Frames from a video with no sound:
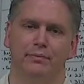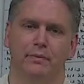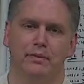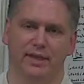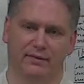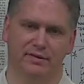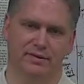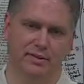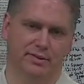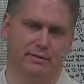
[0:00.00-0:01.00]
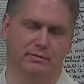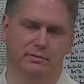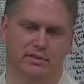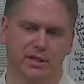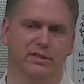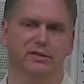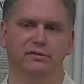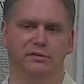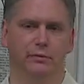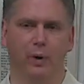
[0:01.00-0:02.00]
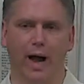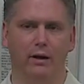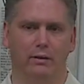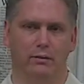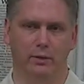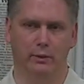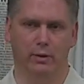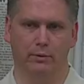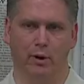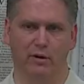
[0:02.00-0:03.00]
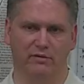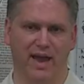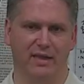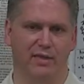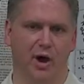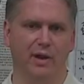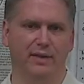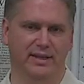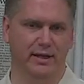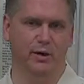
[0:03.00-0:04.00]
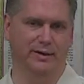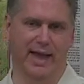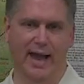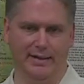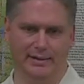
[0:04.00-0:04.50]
to give us this sense of, wow, we were a part of that thought that He already had.